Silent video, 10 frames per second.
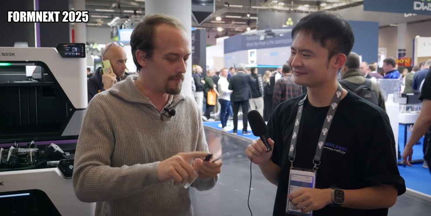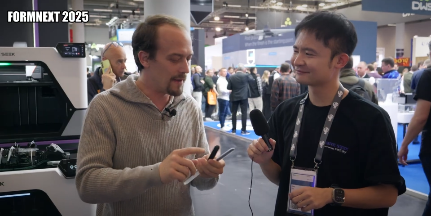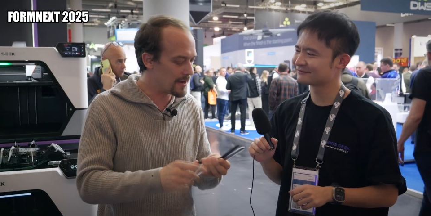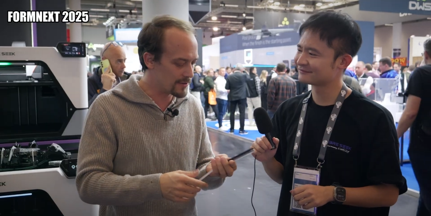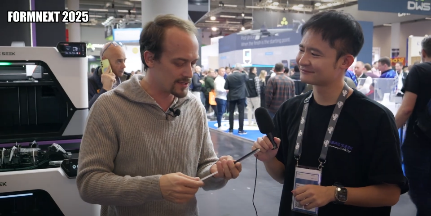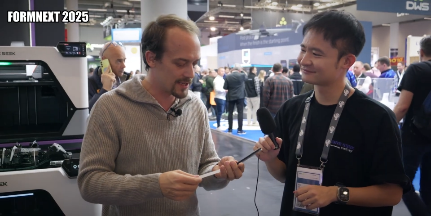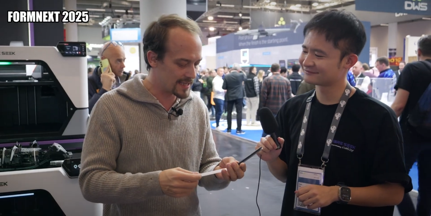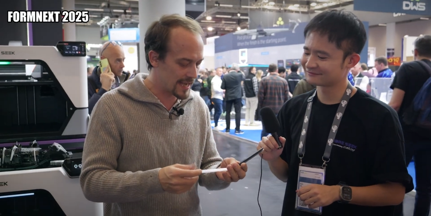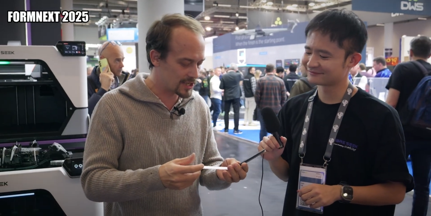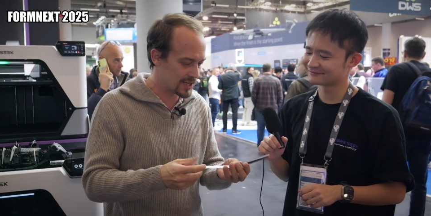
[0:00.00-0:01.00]
Speaker 1: My
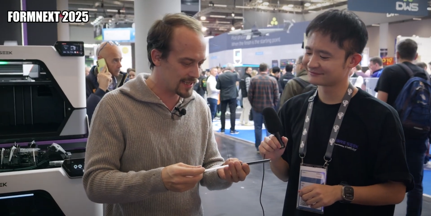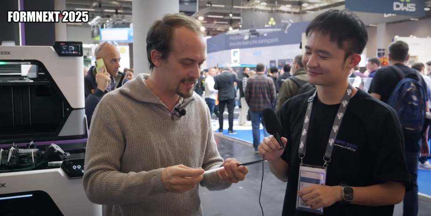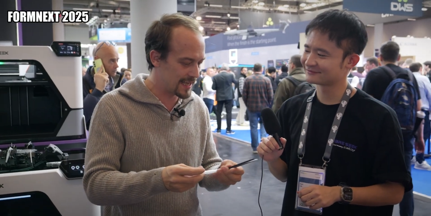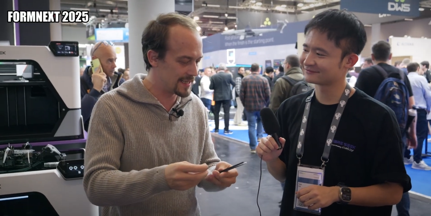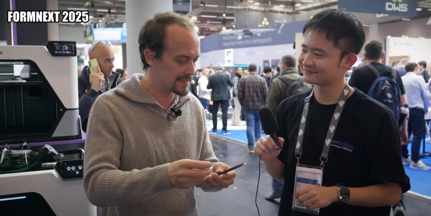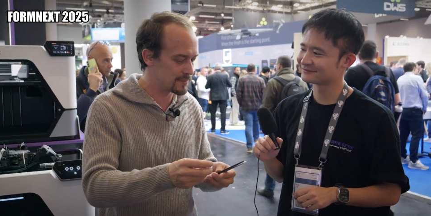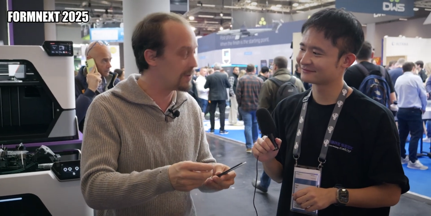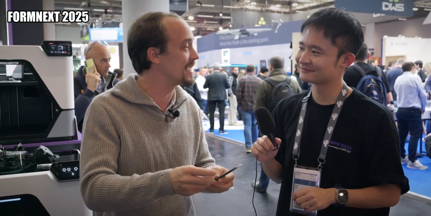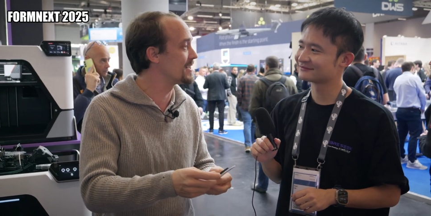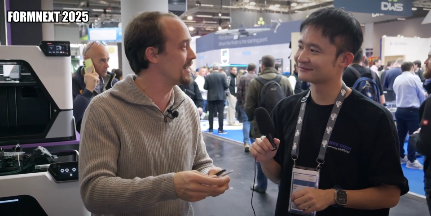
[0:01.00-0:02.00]
results actually say it's
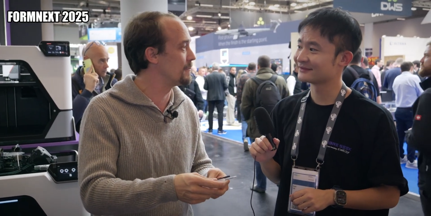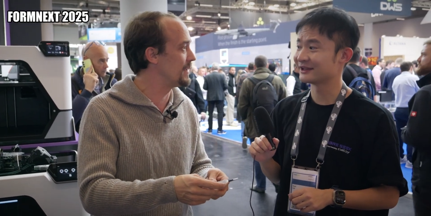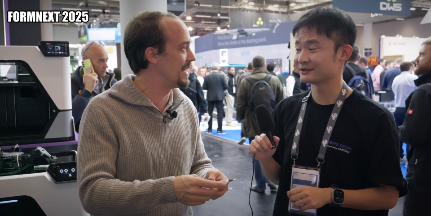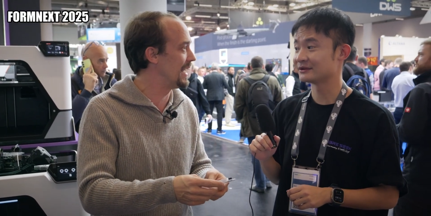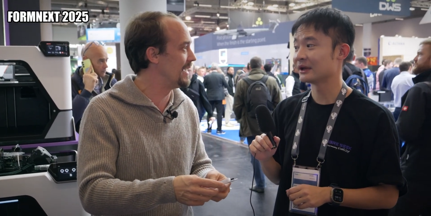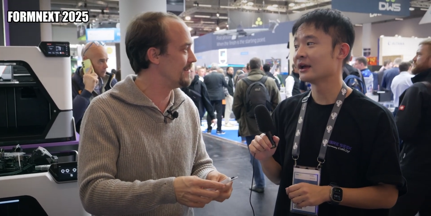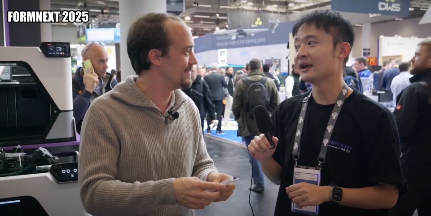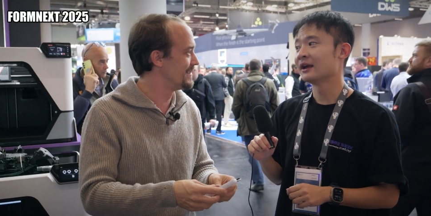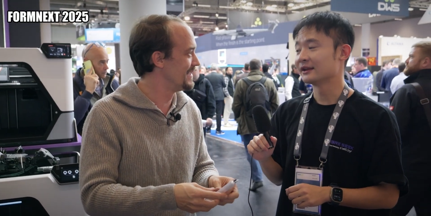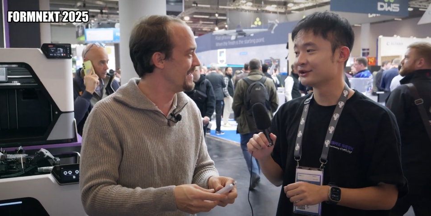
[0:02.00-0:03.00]
weaker than PLA.
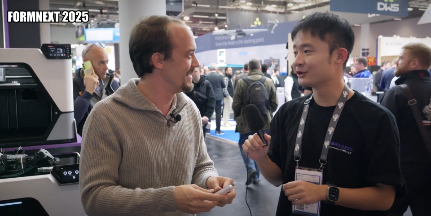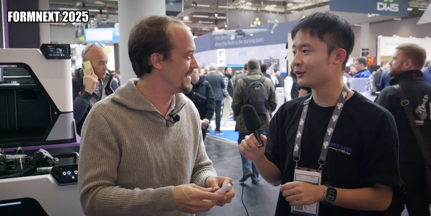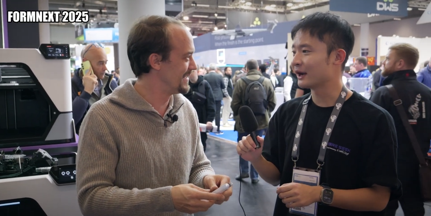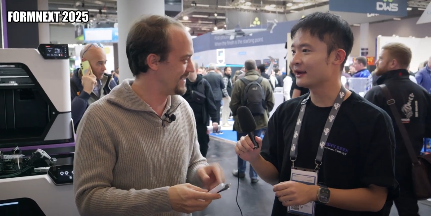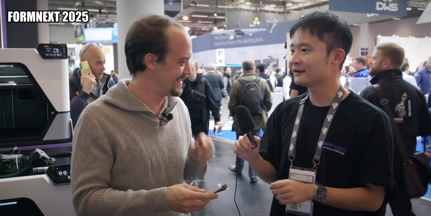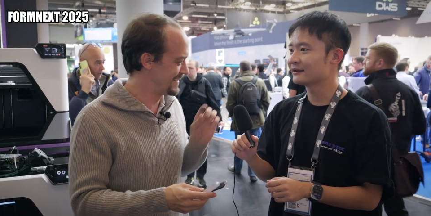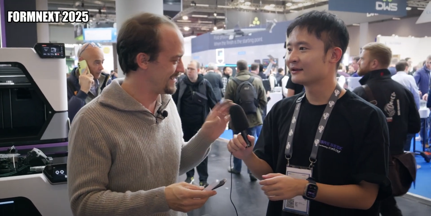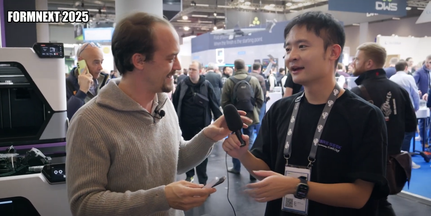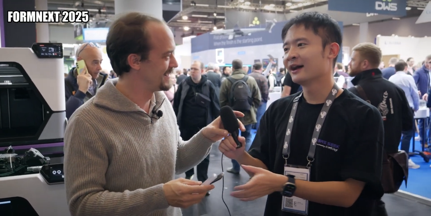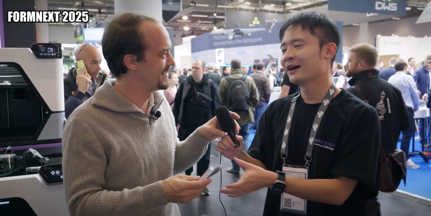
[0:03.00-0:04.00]
Did
Speaker 2: You know why?
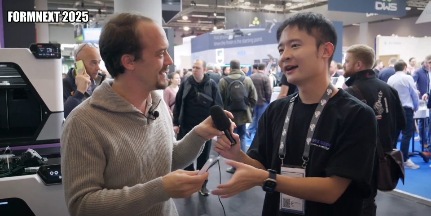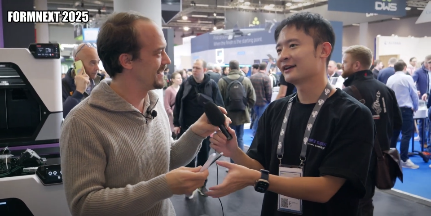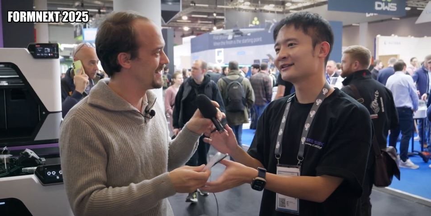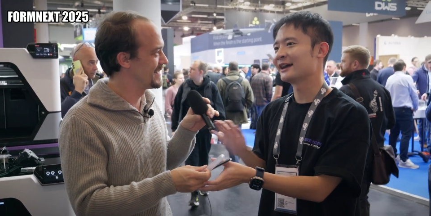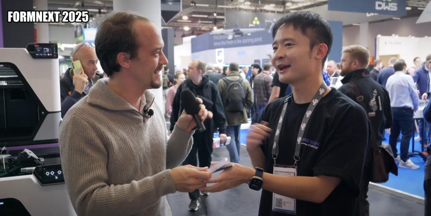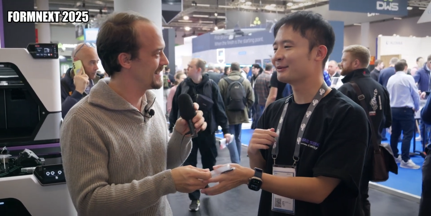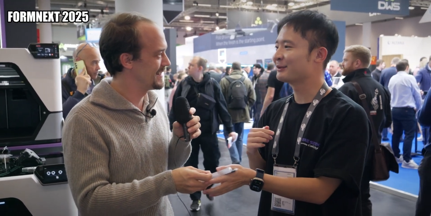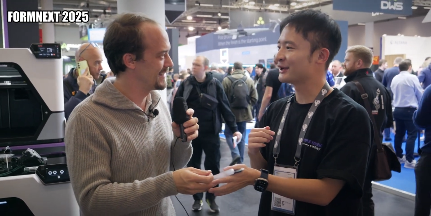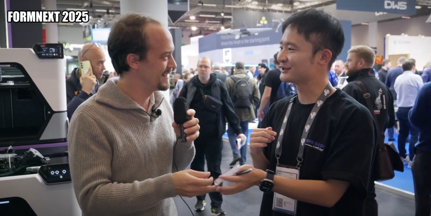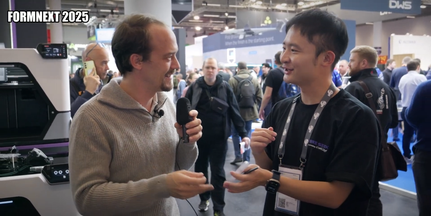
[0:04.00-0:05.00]
I, can, I am
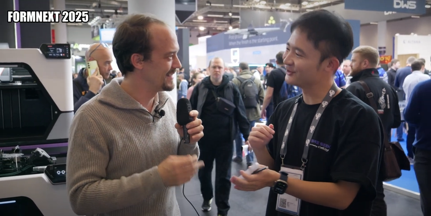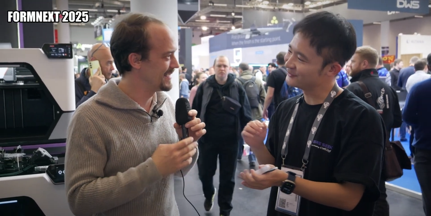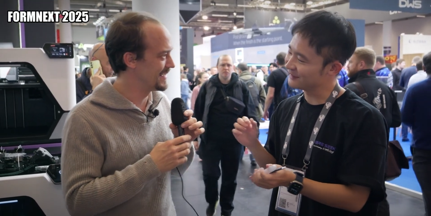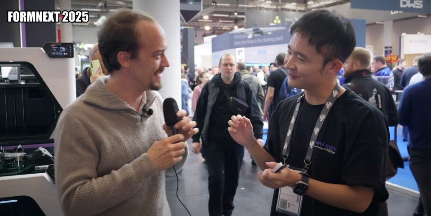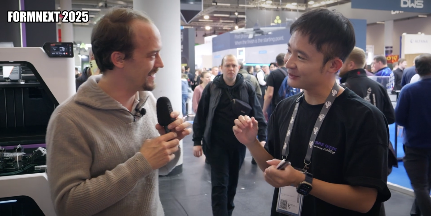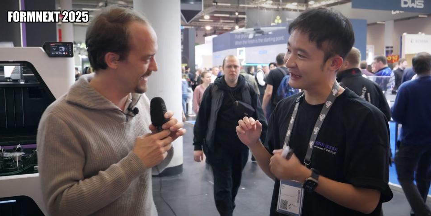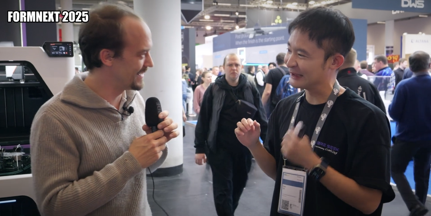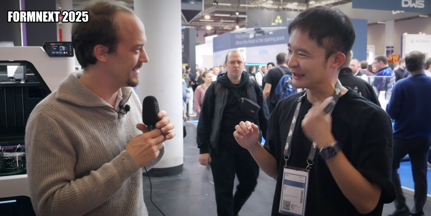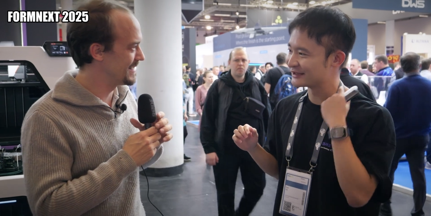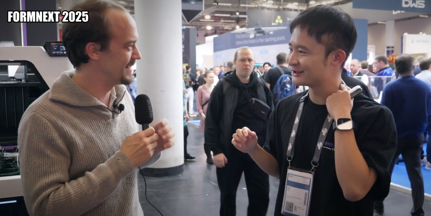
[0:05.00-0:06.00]
a PhD also like yeah.
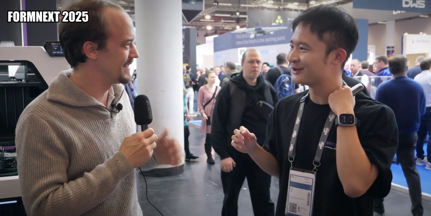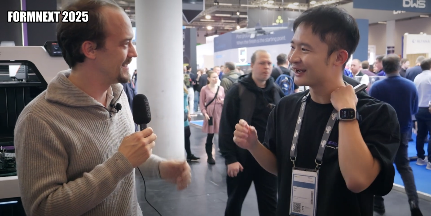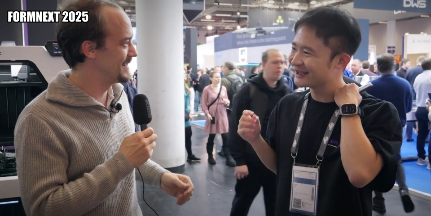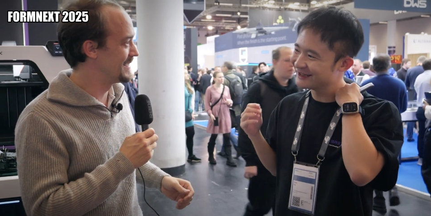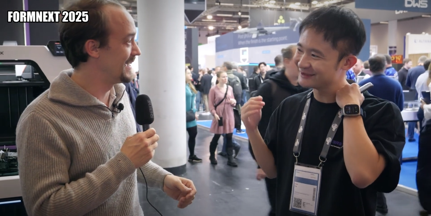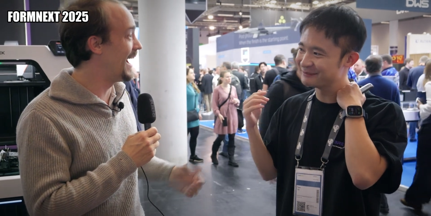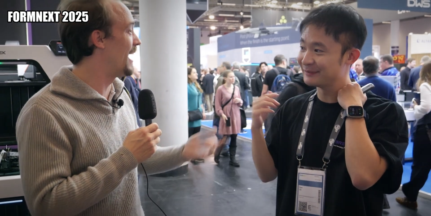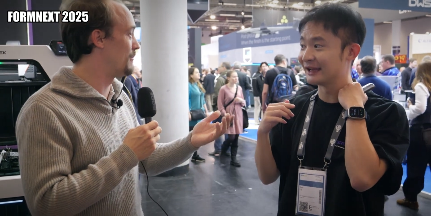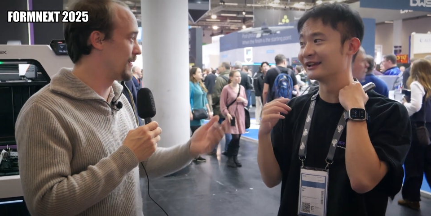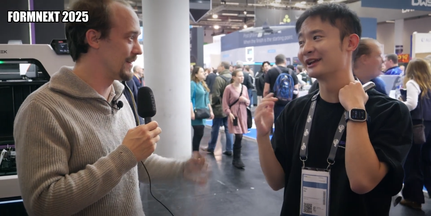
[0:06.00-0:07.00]
mechanical engineer. I can.
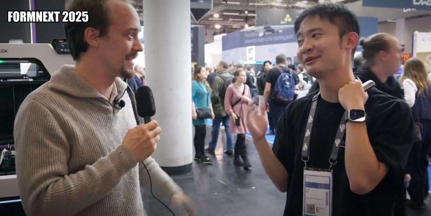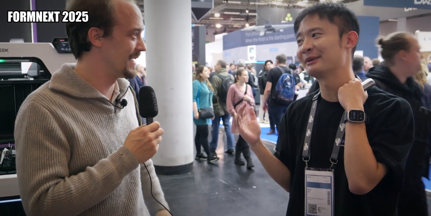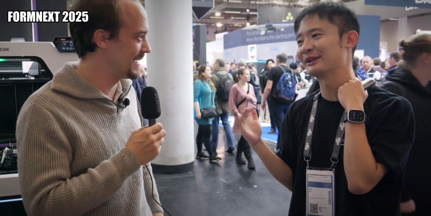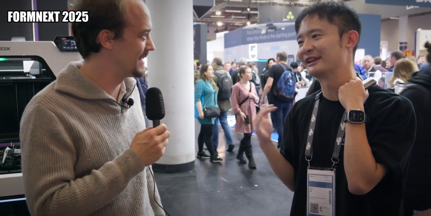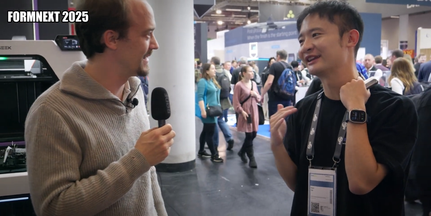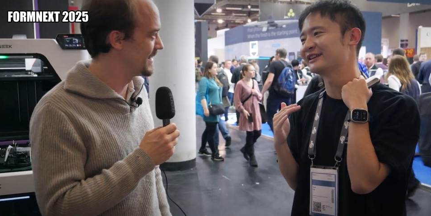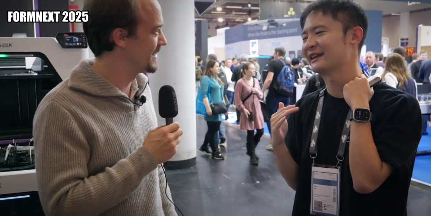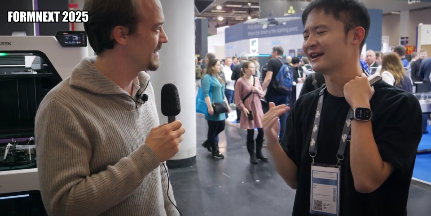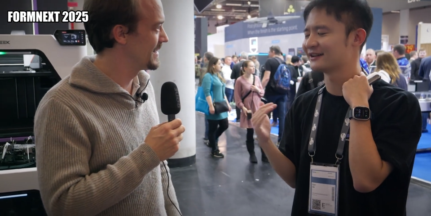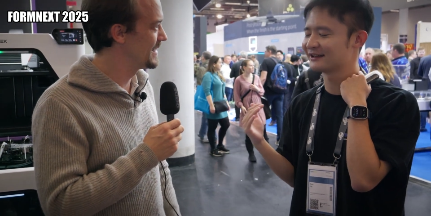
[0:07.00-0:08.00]
Ah, perfect. Yeah.
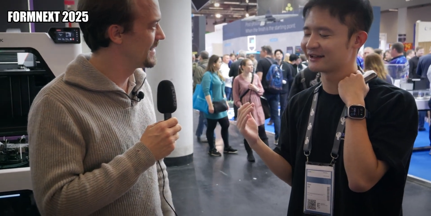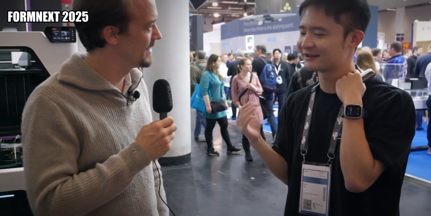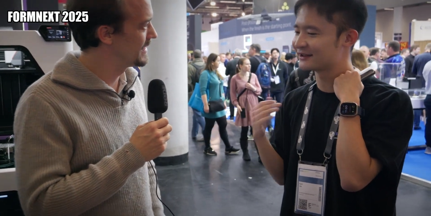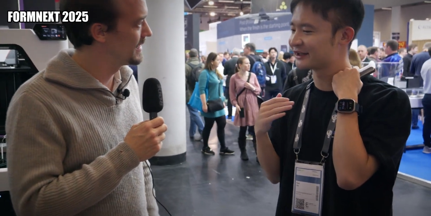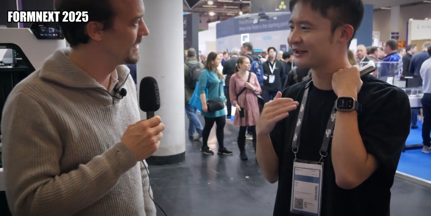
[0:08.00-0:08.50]
Geeky, uh, like uh,